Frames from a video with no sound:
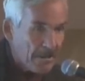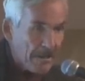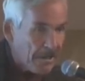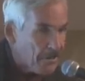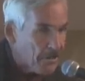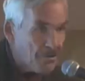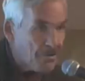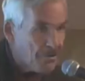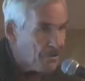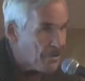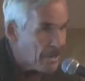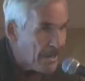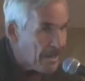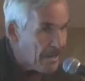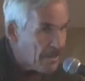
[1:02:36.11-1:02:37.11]
And, and, you, you
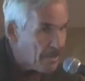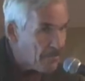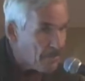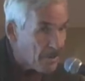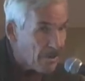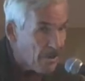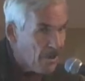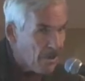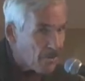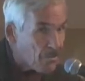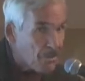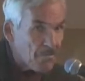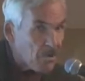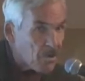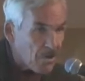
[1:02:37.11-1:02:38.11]
can end up in
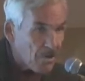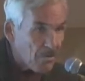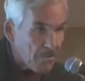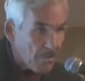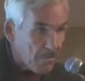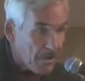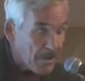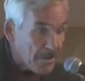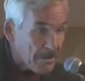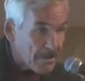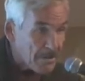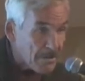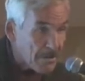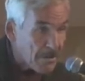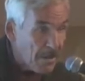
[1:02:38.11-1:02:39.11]
remarkable
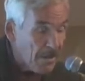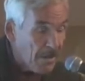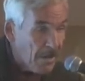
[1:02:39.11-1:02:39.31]
places.